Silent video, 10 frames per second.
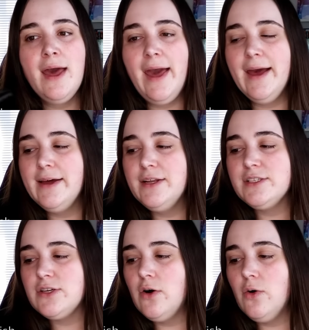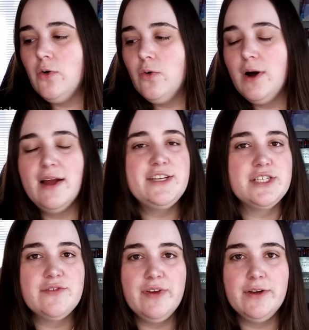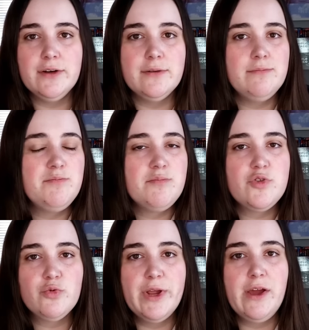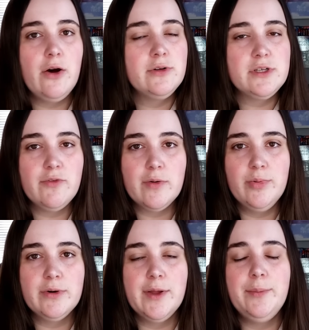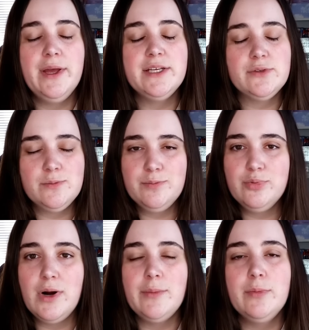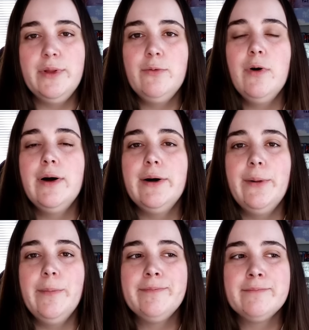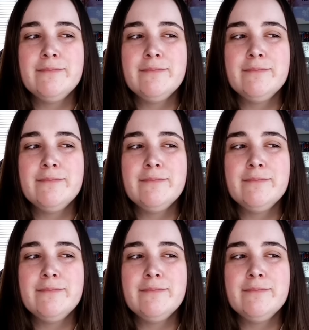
and so I just figured 3 coats over a blurring base probably will